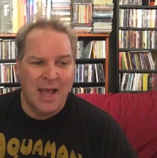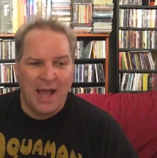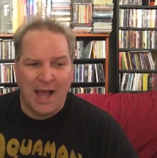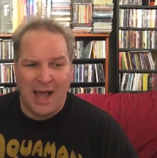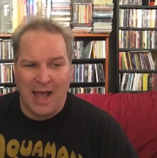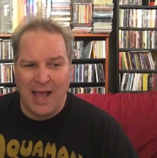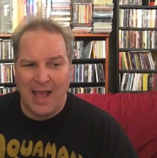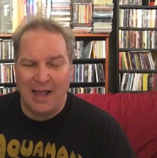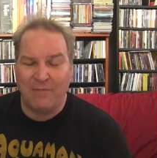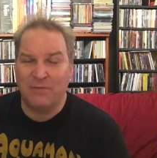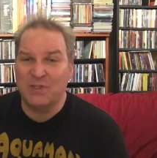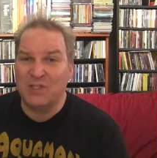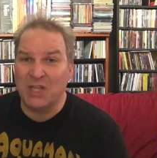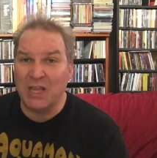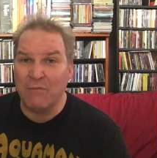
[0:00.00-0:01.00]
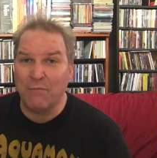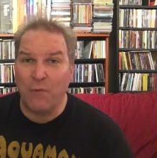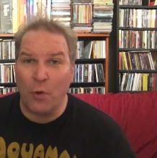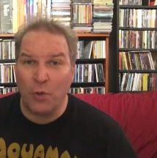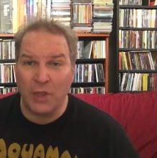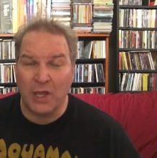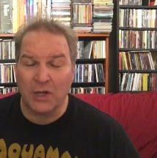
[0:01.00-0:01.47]
uh, had steve
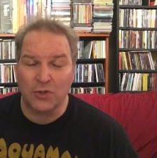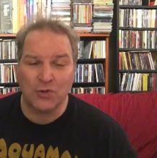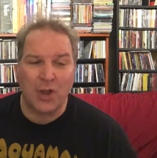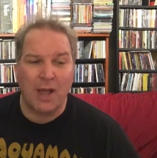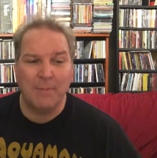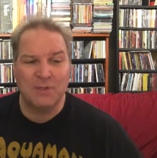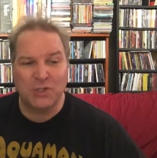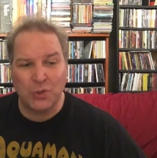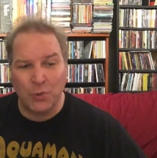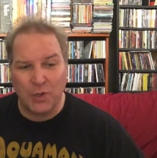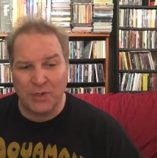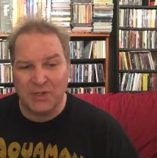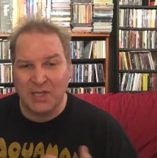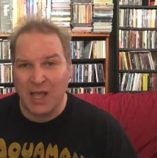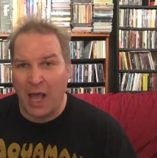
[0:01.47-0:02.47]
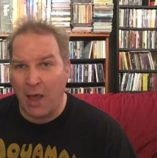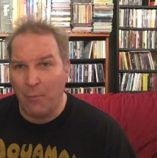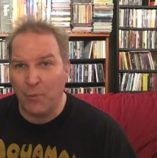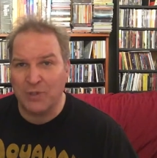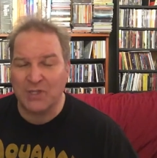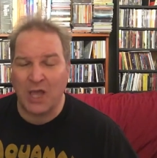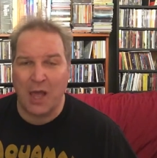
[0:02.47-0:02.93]
foley on drums who had come
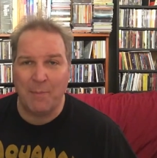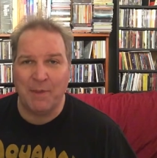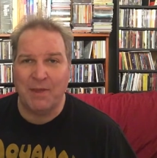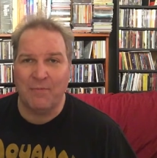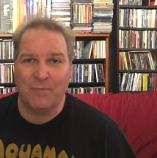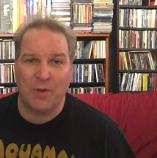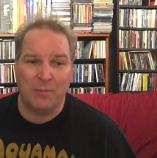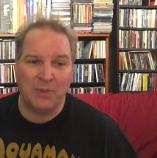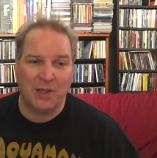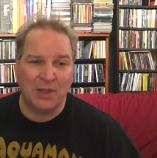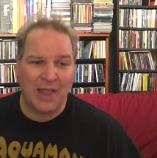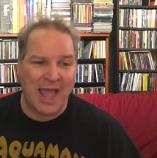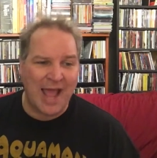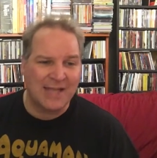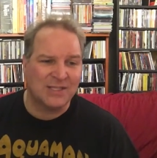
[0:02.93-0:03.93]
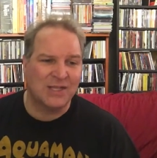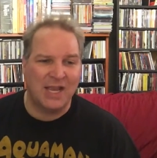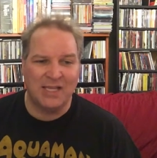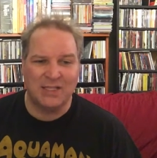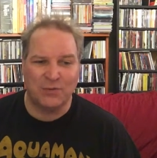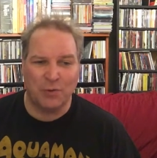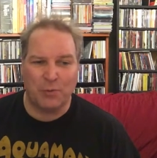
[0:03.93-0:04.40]
with tommy from the last
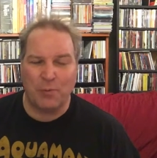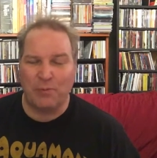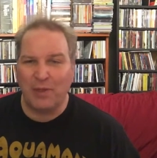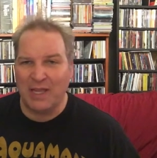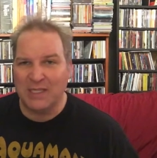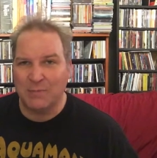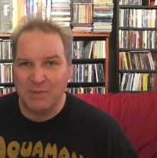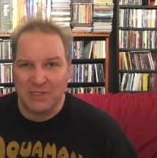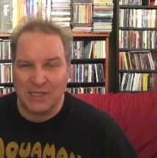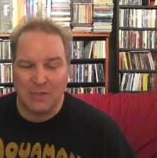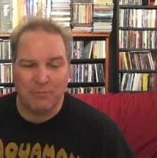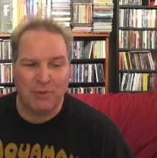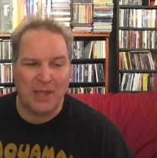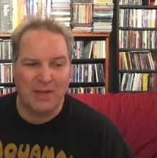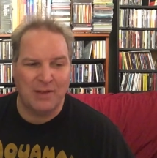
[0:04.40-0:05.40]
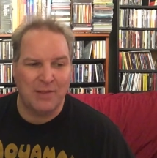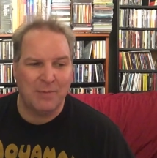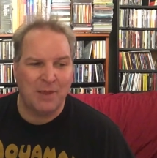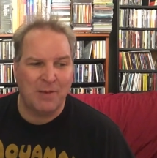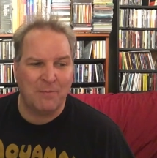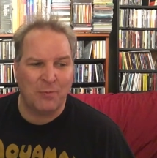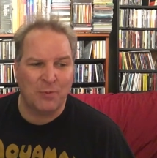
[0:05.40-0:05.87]
days of the replacements he'd played in
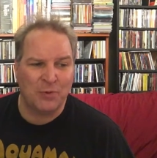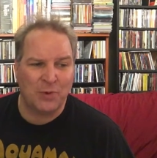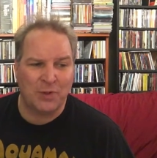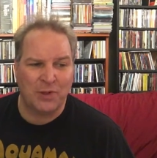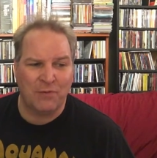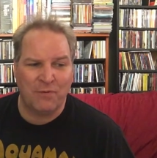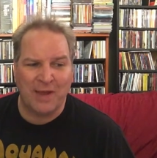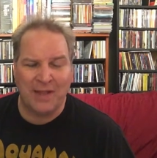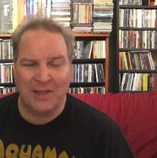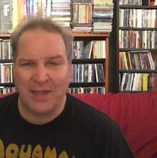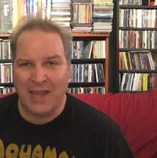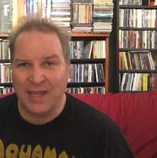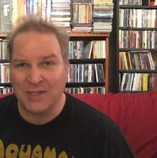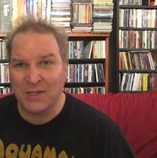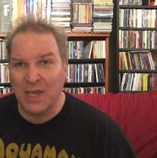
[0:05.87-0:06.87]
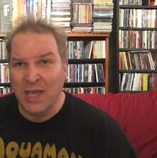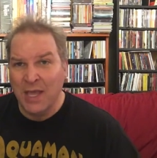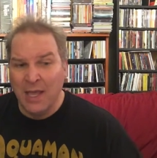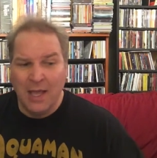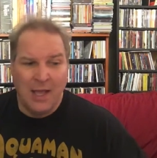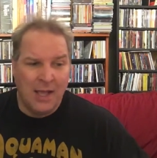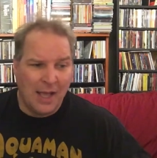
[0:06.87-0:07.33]
them during their final days
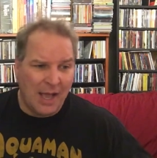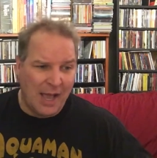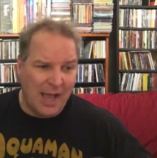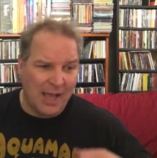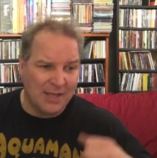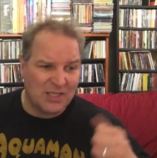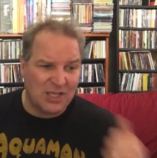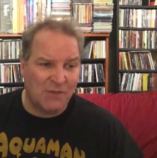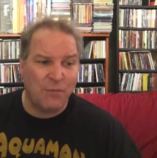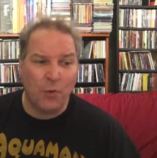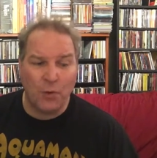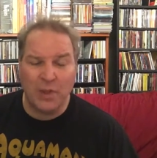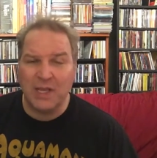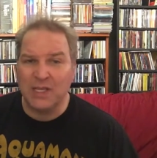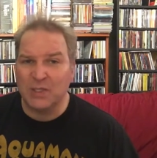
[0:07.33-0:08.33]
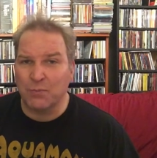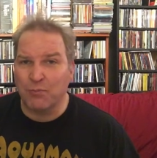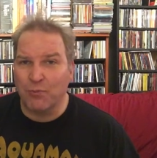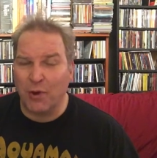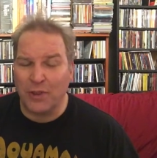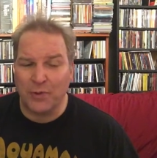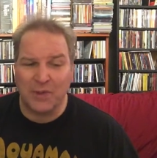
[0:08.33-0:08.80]
uh, steve foley's
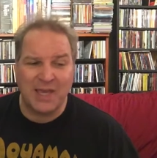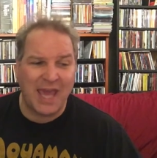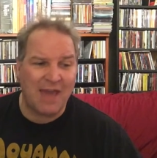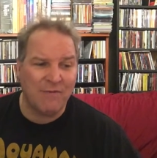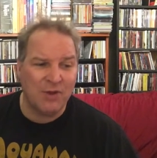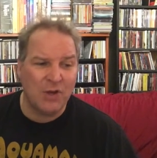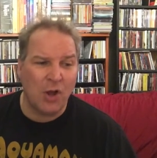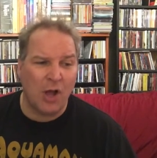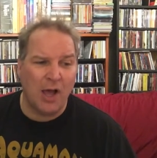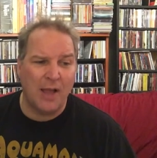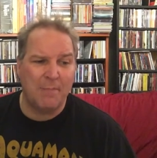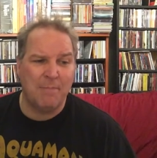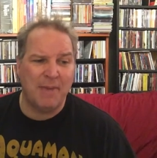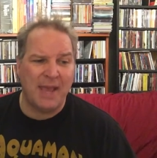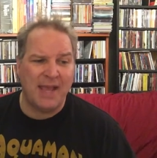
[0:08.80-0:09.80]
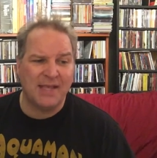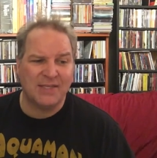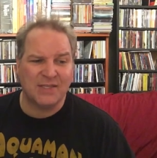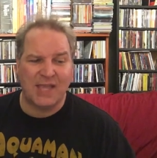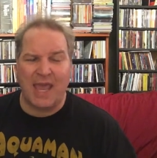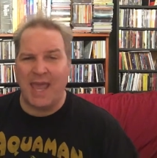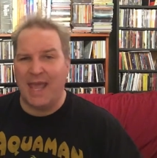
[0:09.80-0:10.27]
brother kevin on
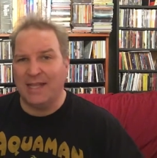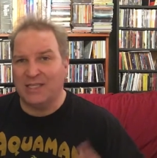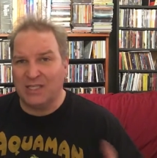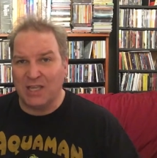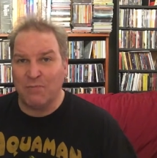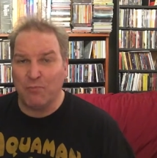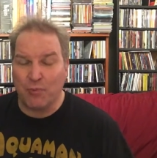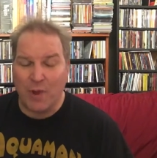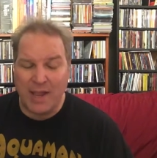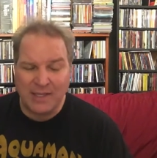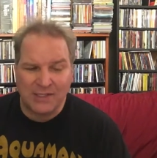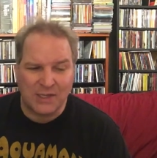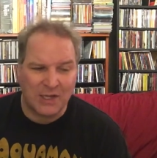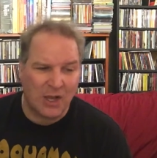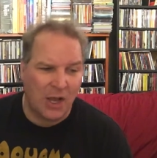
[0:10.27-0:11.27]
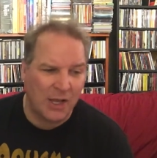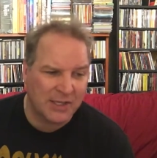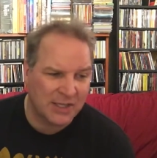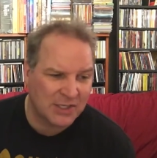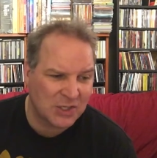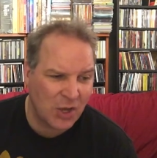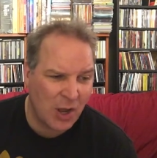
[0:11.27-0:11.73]
bass and steve brantseg on
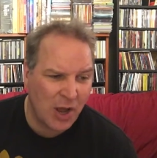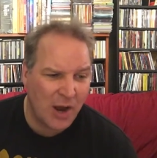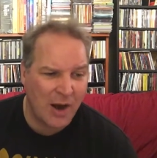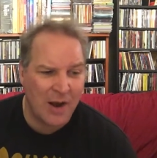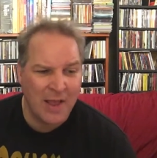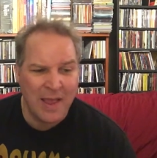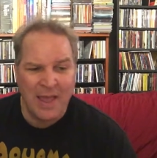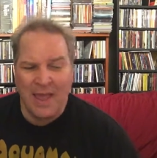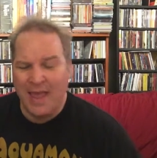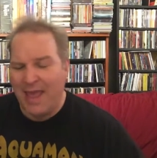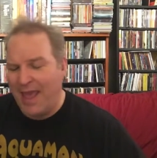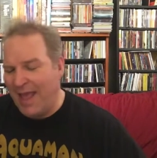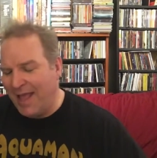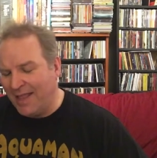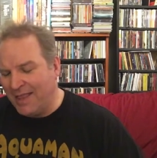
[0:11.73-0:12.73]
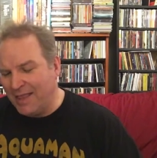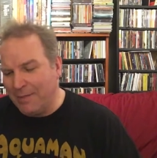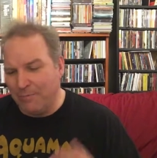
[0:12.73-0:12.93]
guitar and